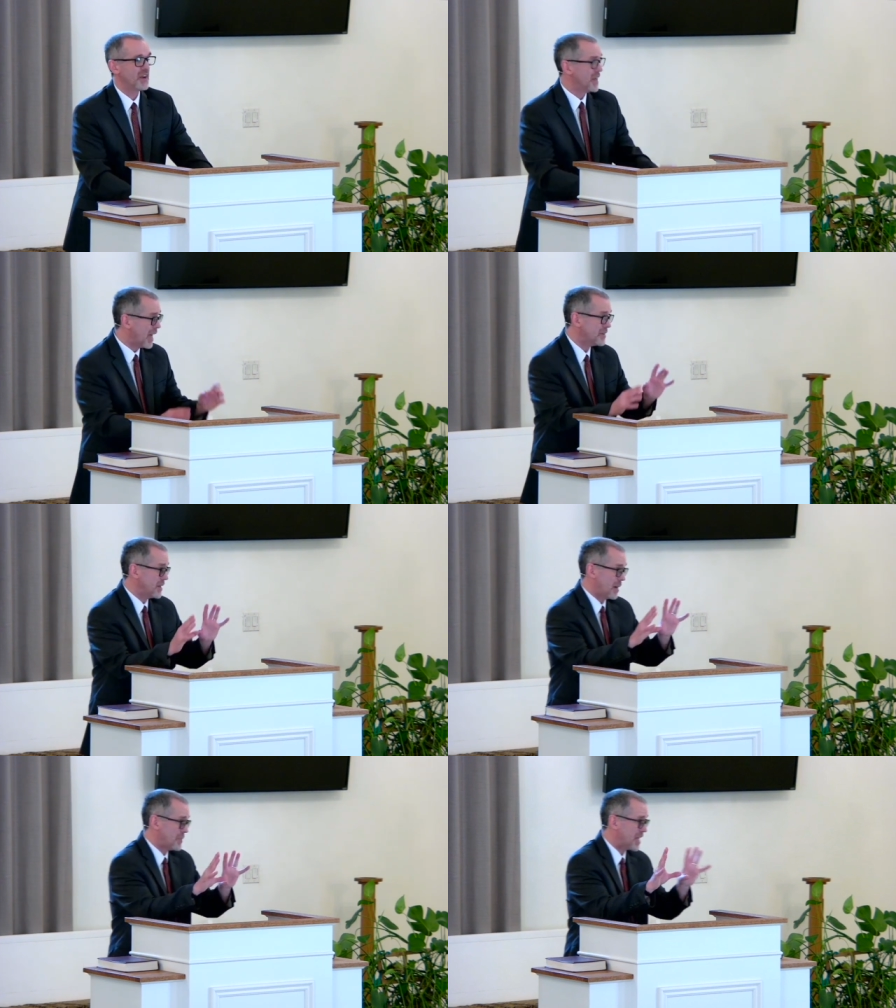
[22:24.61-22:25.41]
Not,
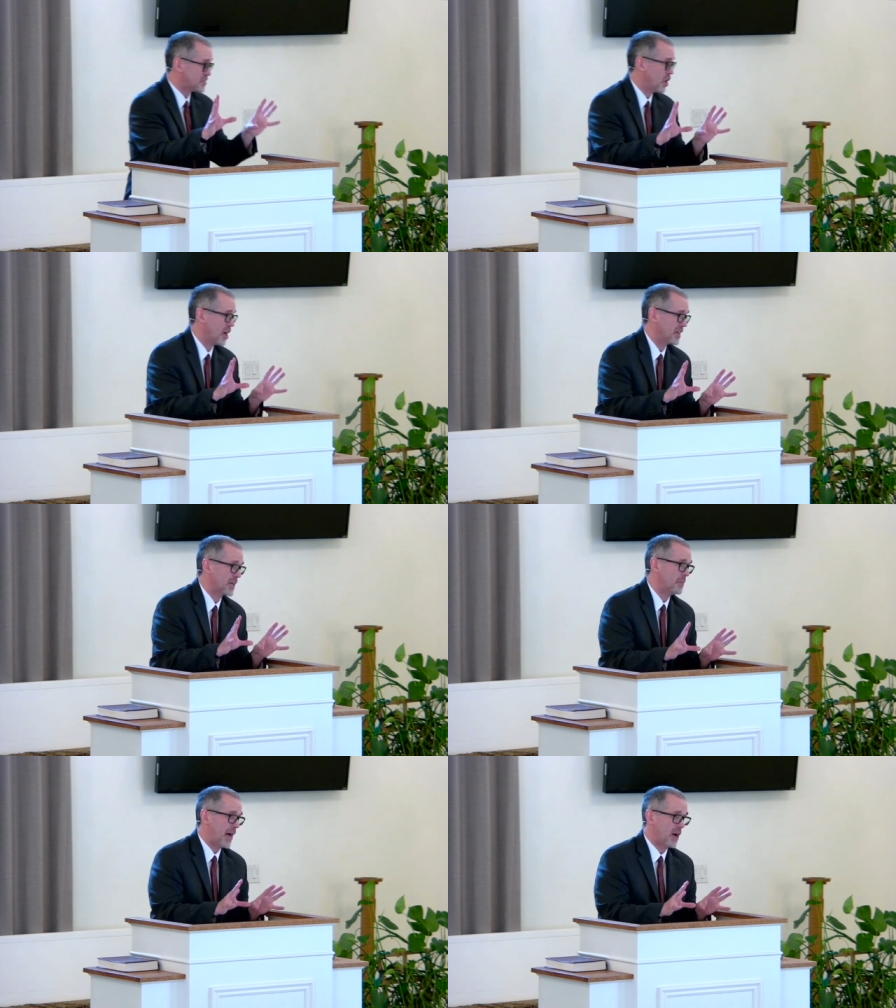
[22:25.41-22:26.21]
I'm not
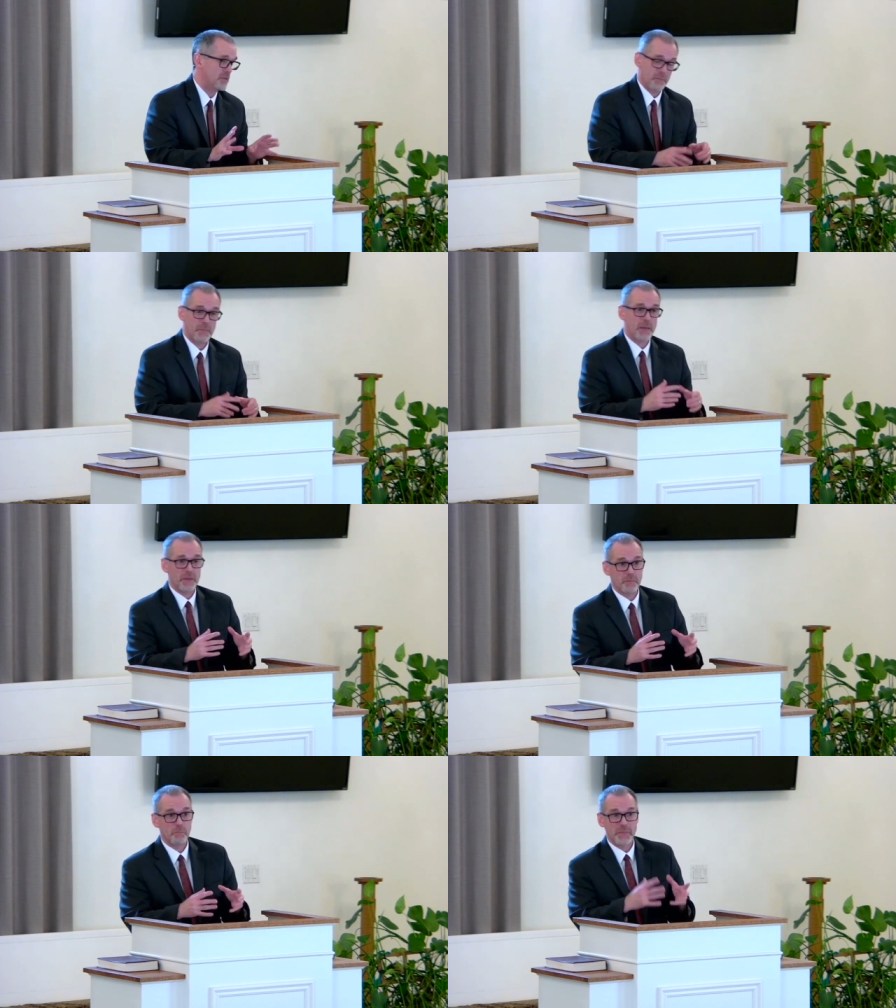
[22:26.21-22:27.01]
talking about
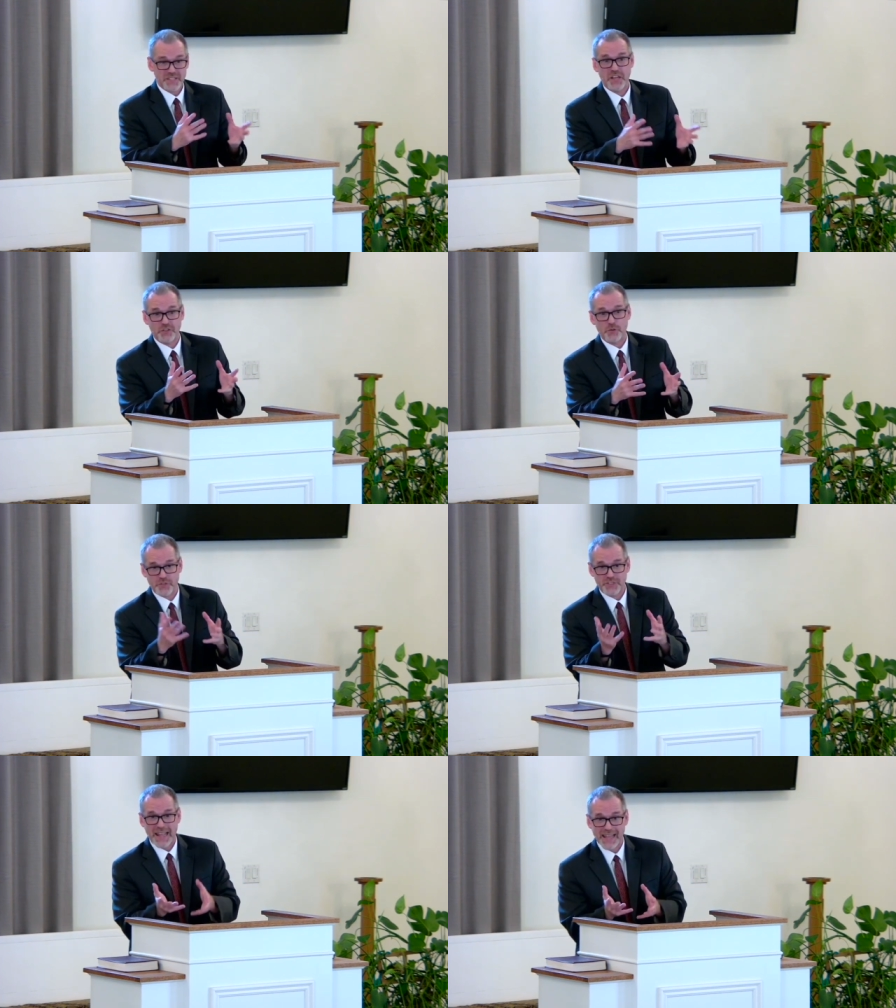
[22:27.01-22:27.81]
maybe
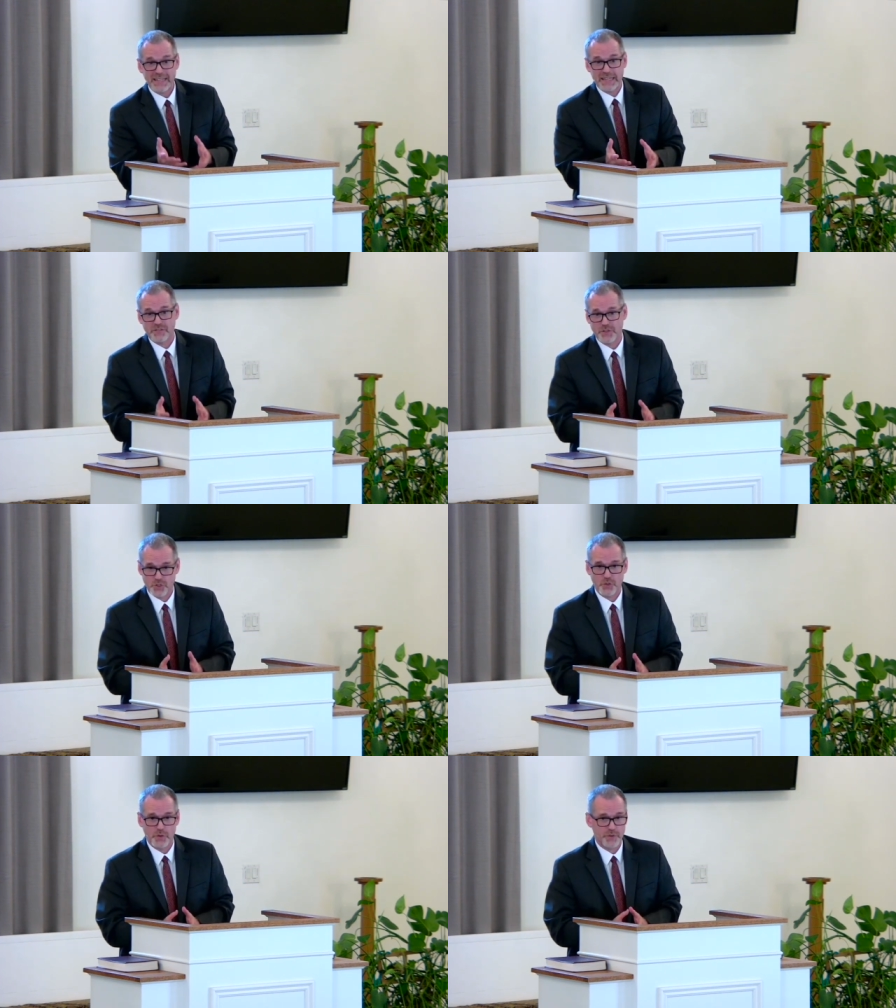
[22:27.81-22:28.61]
misunderstanding the
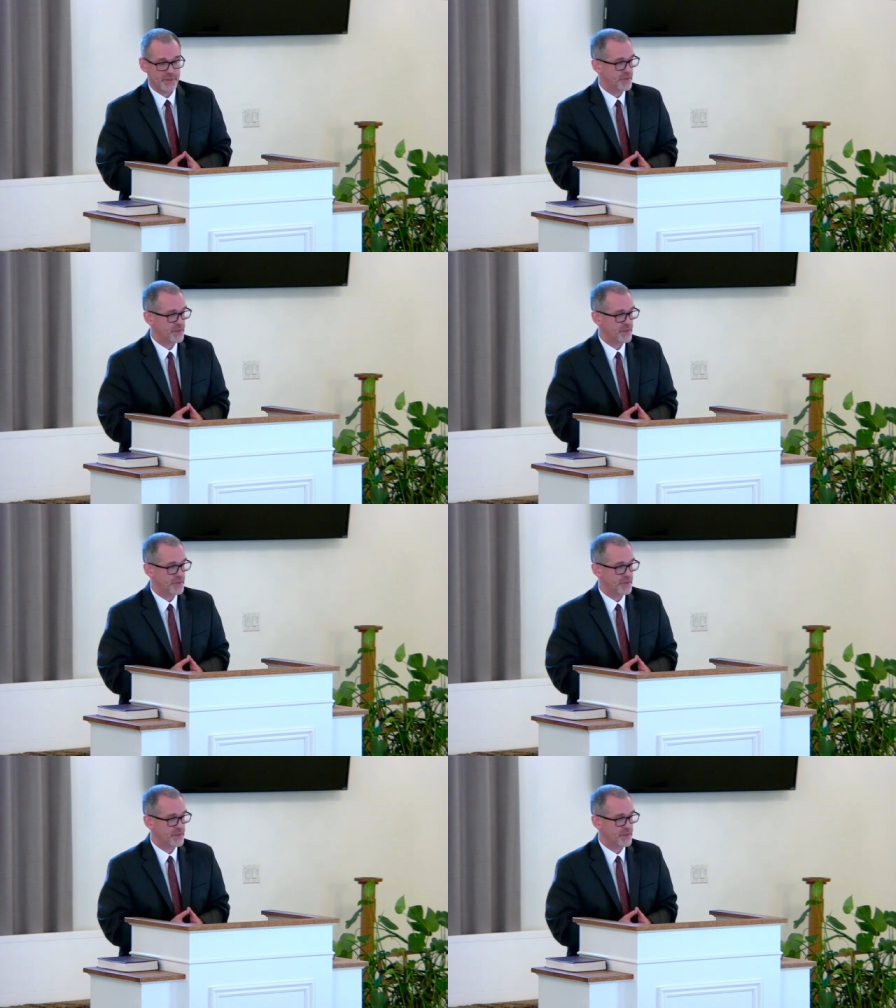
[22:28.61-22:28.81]
truth